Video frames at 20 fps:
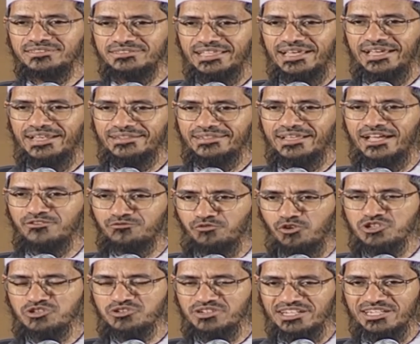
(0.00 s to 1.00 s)
that
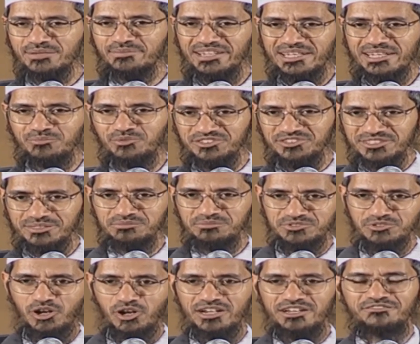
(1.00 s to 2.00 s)
unfortunately many
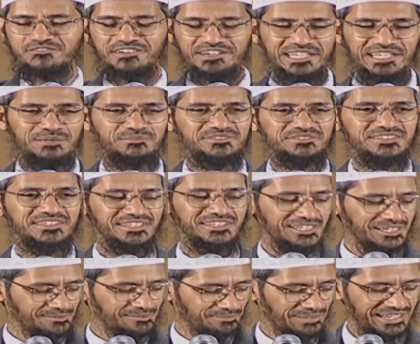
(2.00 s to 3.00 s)
Muslims call different names.
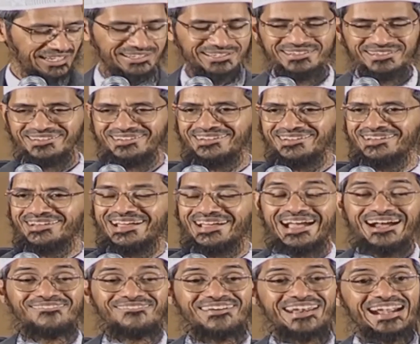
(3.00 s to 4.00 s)
But
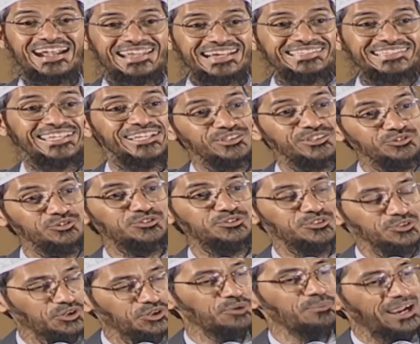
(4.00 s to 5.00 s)
when I tell the Hindus
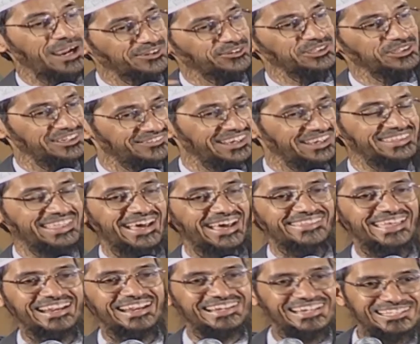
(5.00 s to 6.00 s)
to go back to the Vedas,
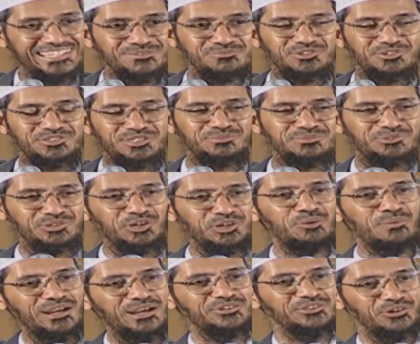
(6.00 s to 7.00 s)
I tell the Muslims to go
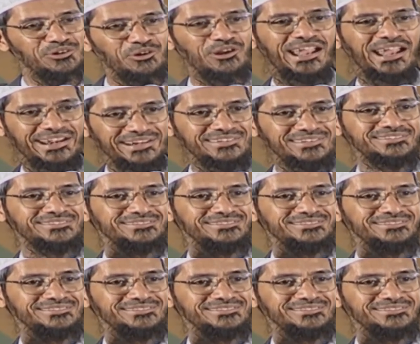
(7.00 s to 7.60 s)
back to the Quran.